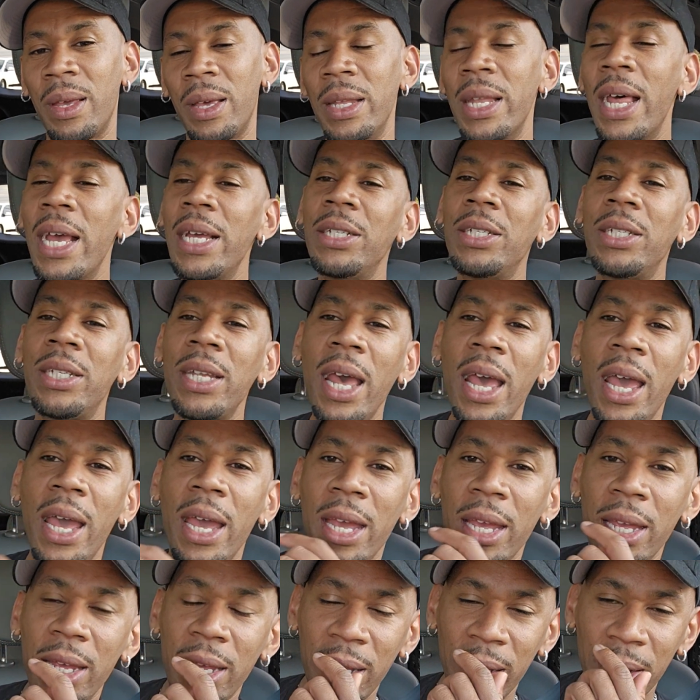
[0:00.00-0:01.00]
They
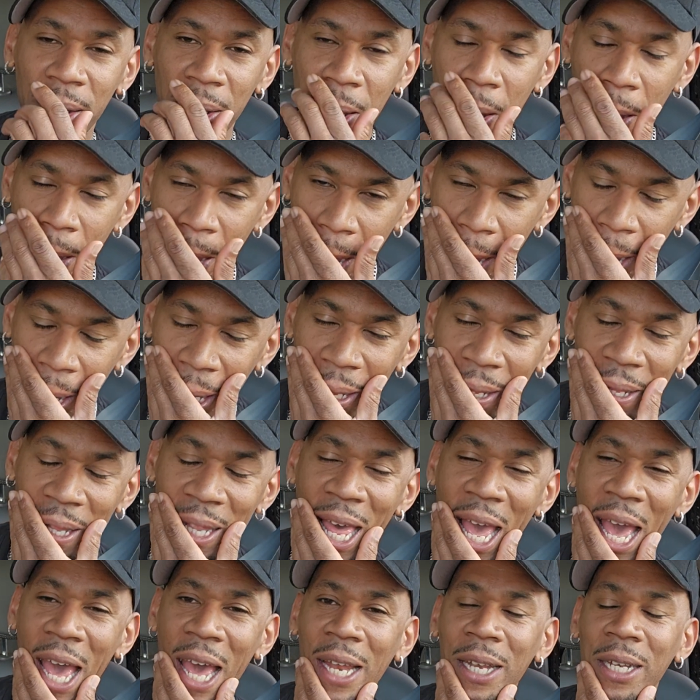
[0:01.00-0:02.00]
say
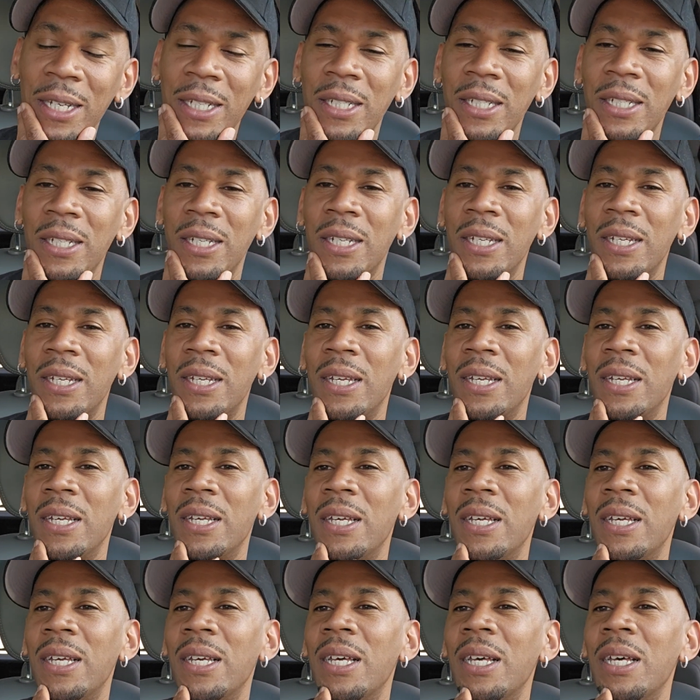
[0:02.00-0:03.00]
that
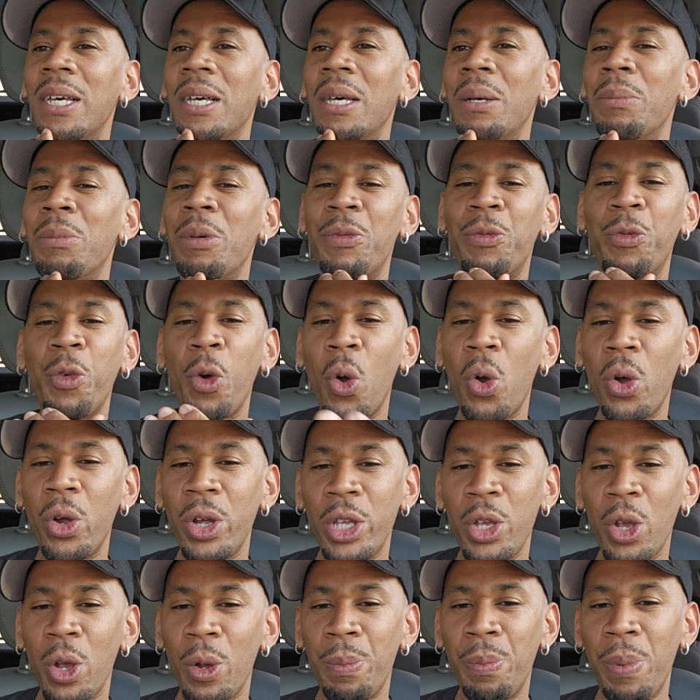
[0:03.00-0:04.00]
before
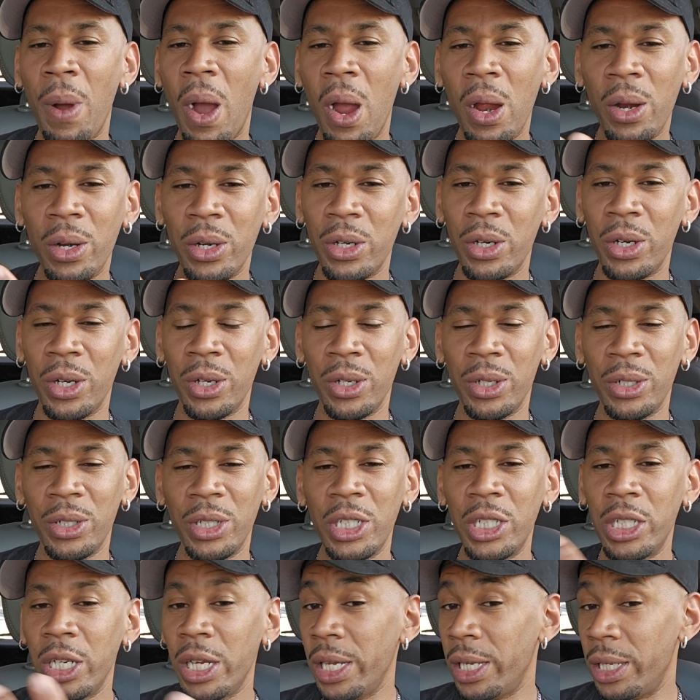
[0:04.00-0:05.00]
your partner
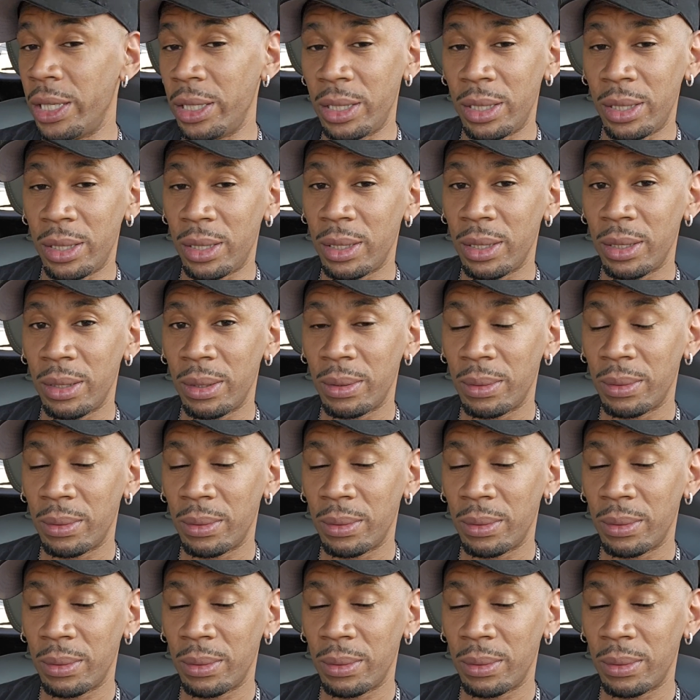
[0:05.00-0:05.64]
cheats,